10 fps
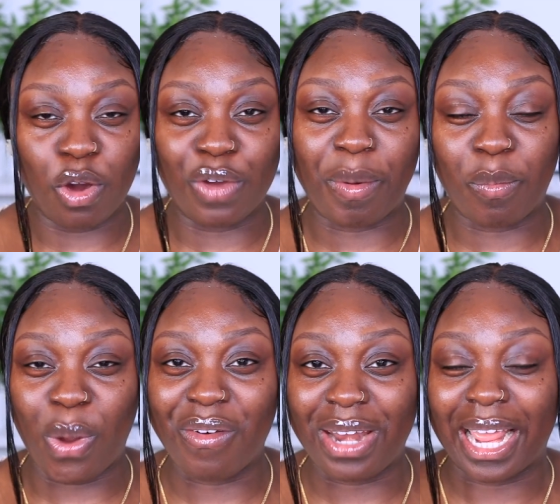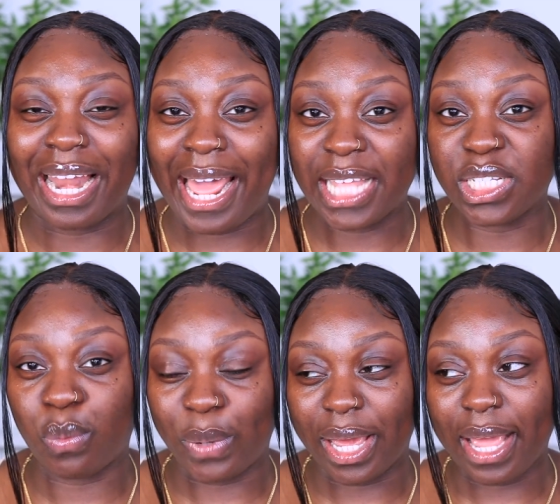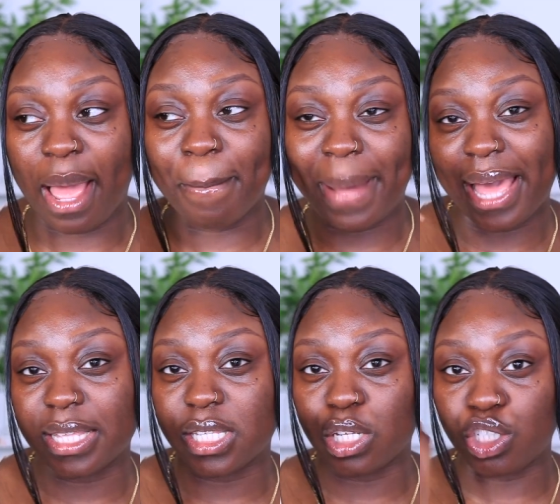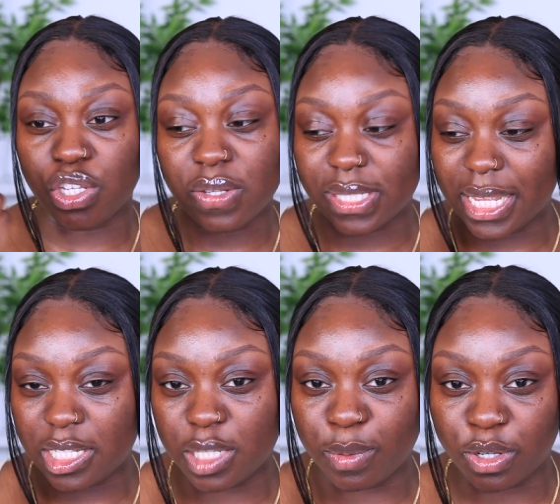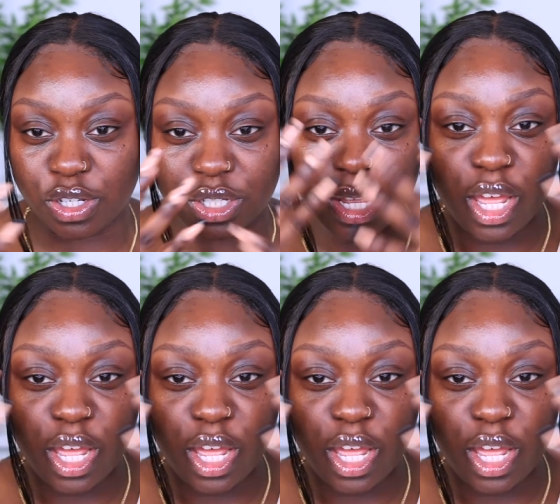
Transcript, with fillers: or if i'm wearing like a lighter wig i might use this just because